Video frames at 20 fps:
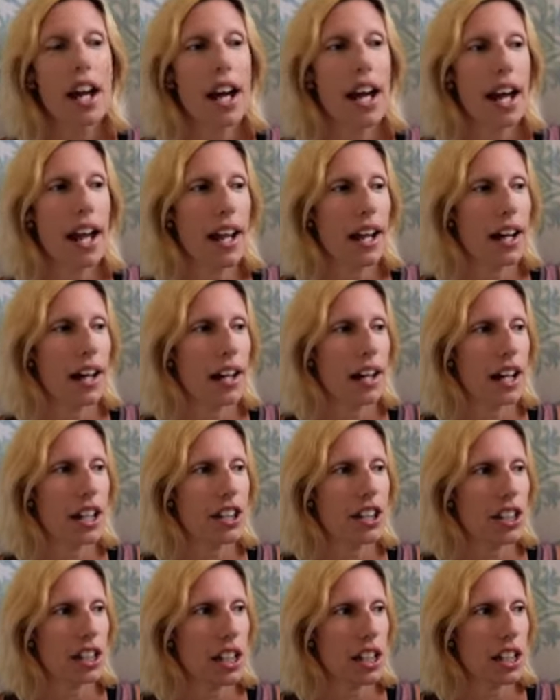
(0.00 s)
And I
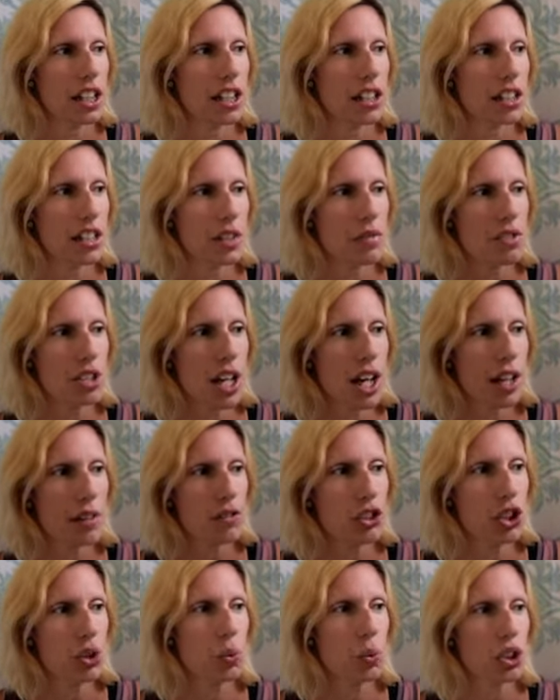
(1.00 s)
think
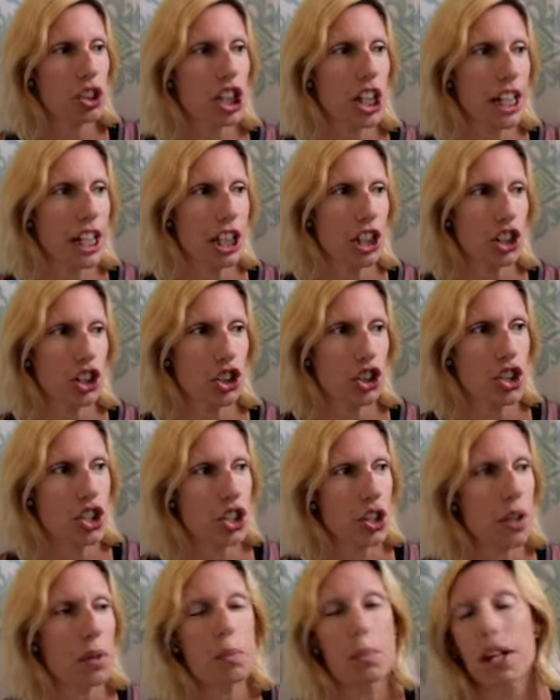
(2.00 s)
sometimes you will change your
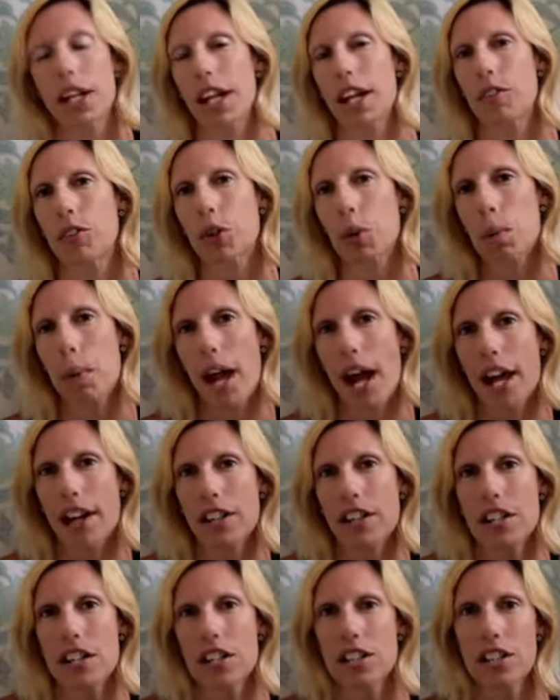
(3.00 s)
certain behavior
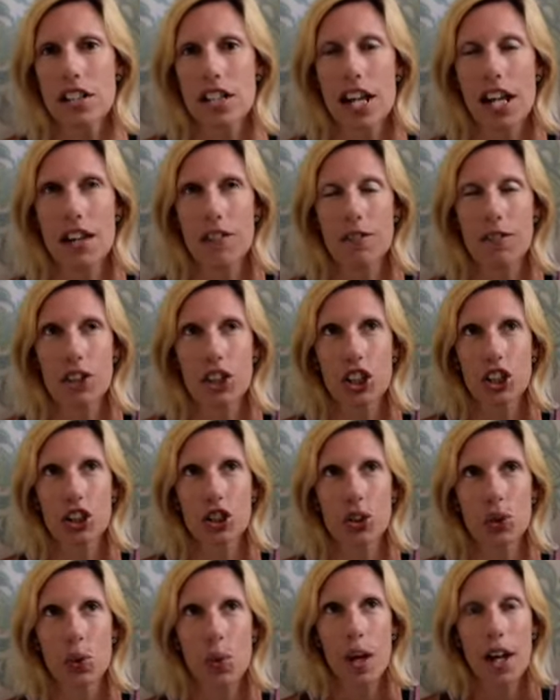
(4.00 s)
patterns if
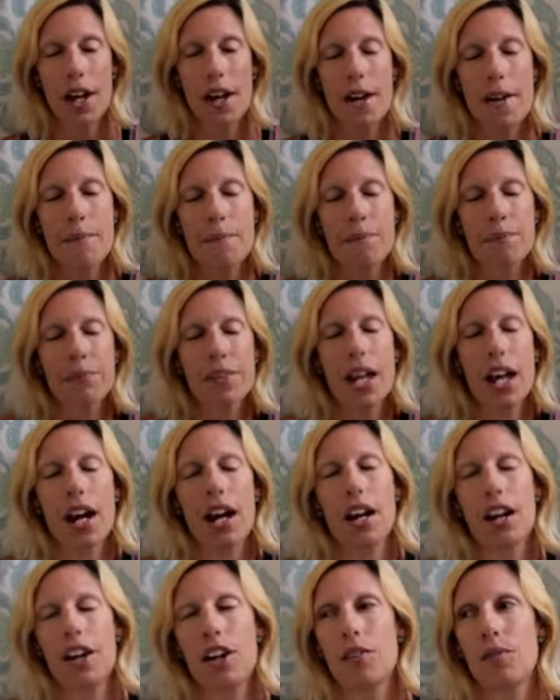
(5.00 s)
you
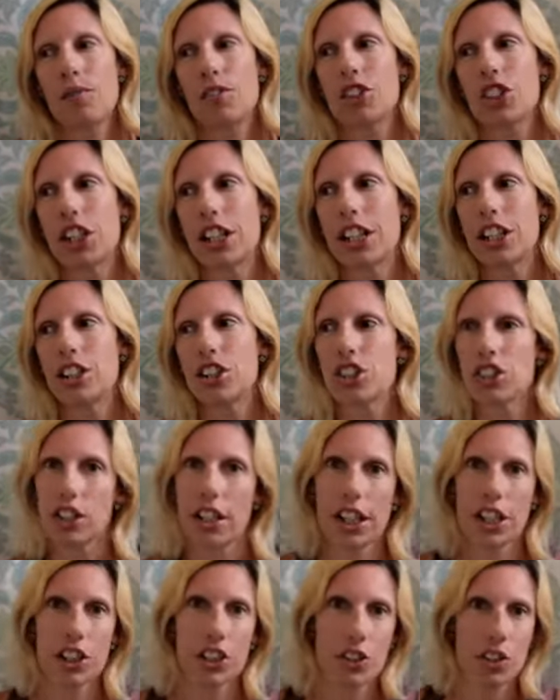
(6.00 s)
change
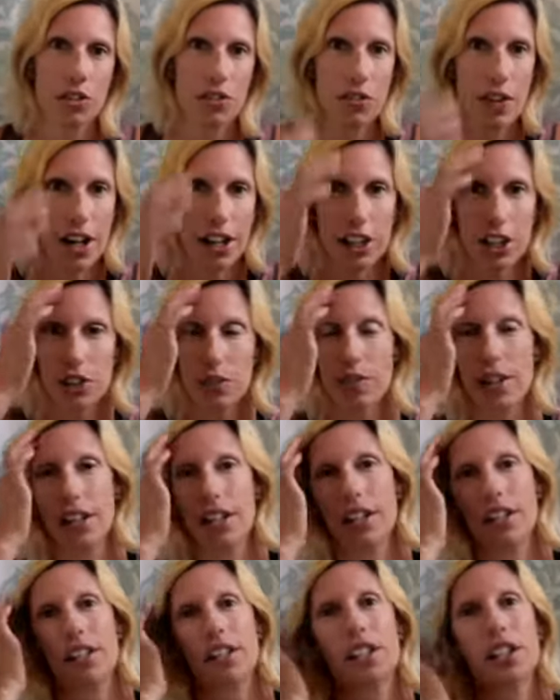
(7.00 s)
like your environment,
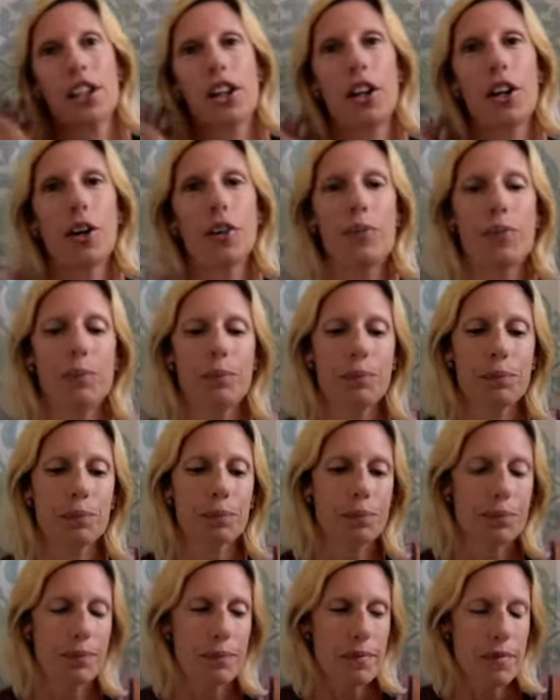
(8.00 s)
you know,
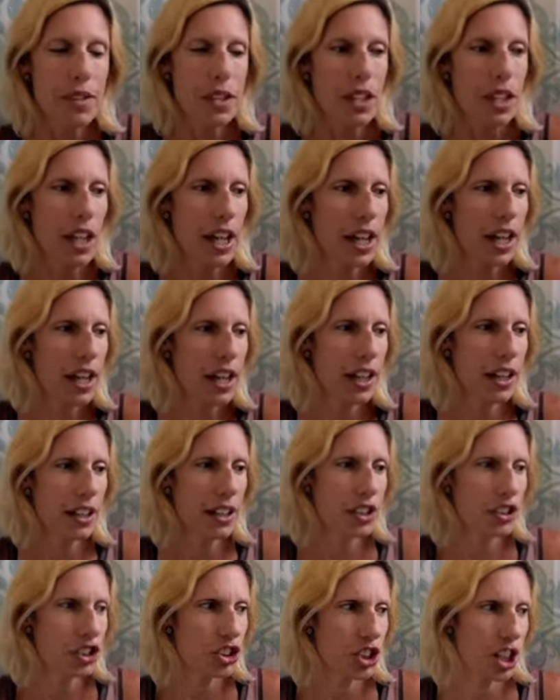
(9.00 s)

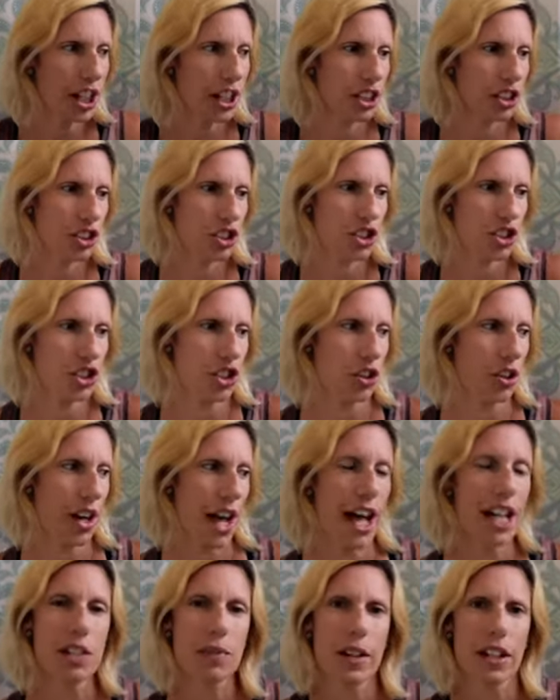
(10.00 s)
and change certain
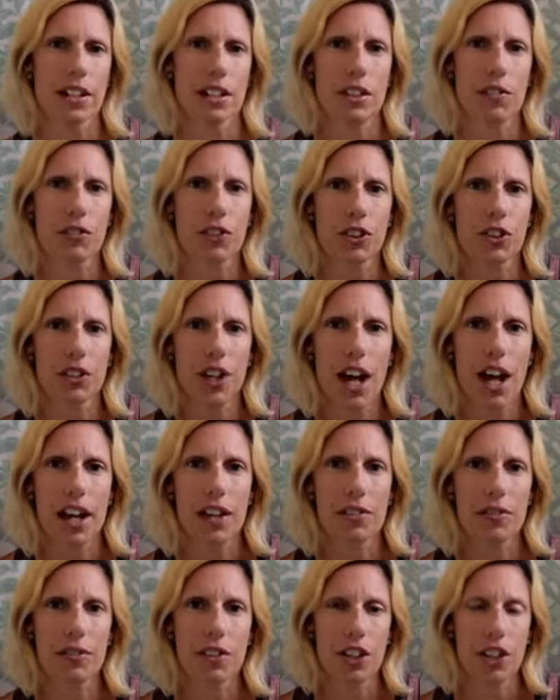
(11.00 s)
aspects of your
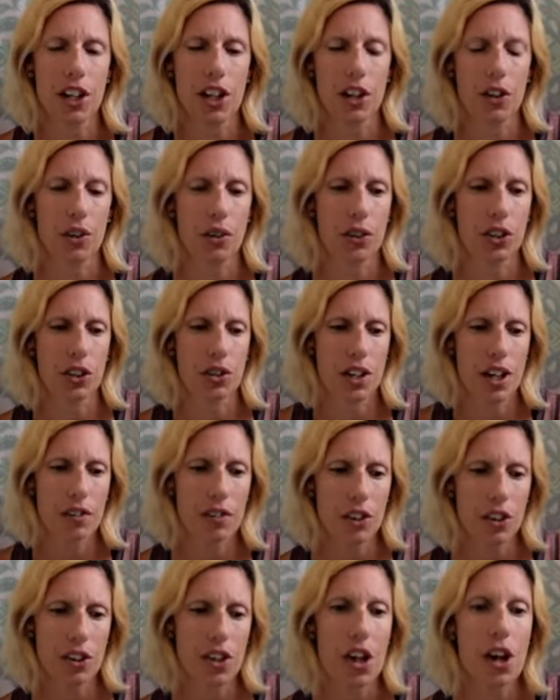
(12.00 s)
life. You know, you
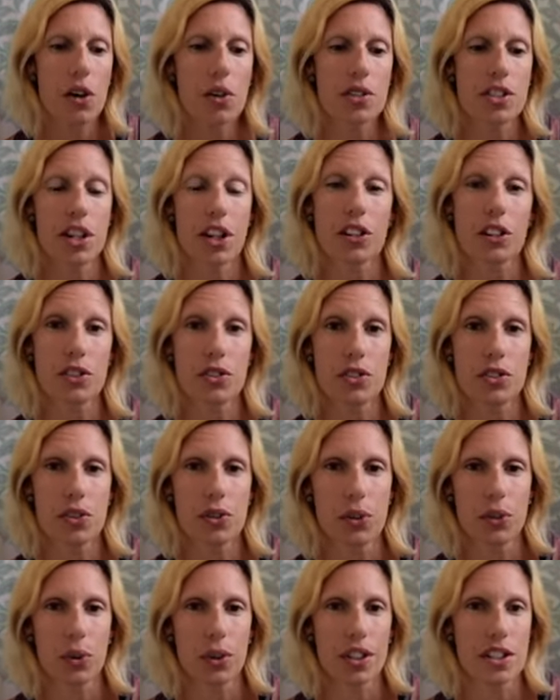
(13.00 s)
never know till you
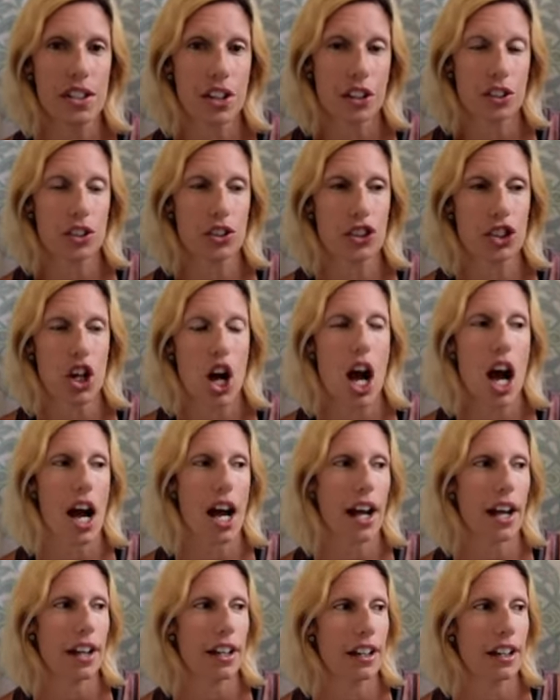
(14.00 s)
do or till you try,